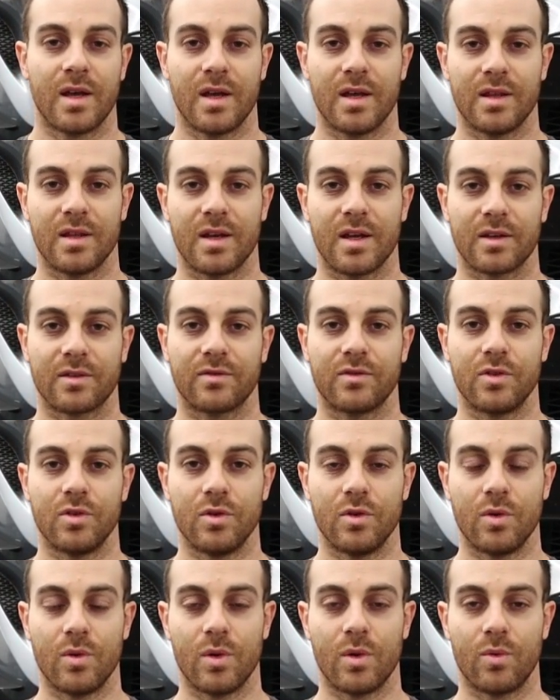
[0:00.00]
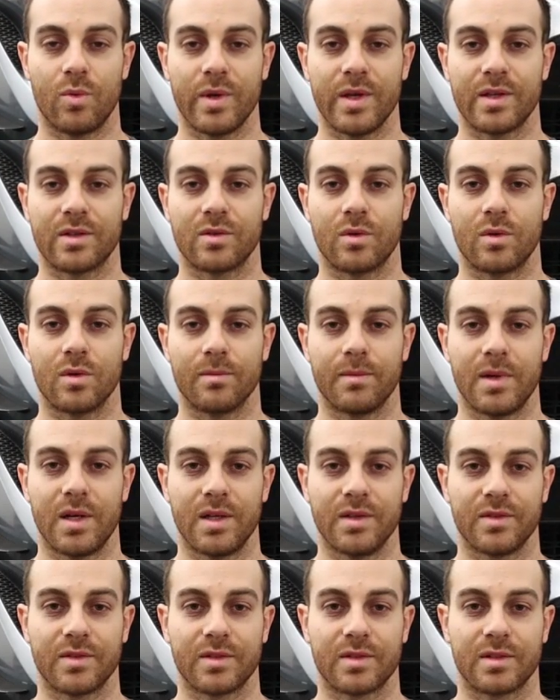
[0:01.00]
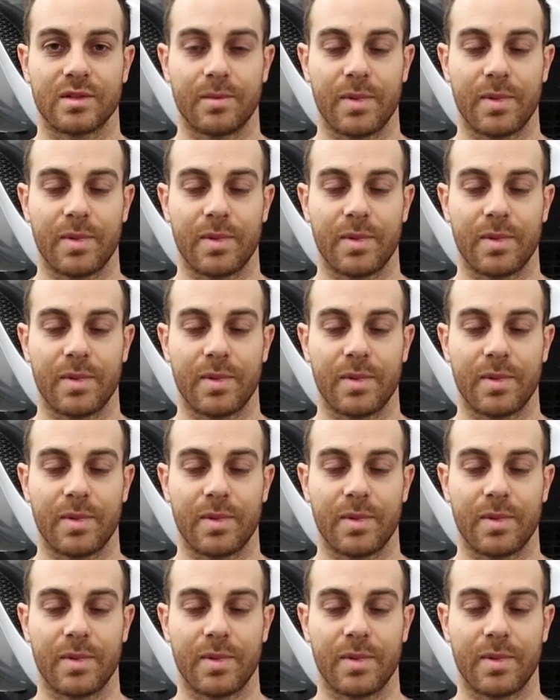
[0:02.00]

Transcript: in the next few weeks or months,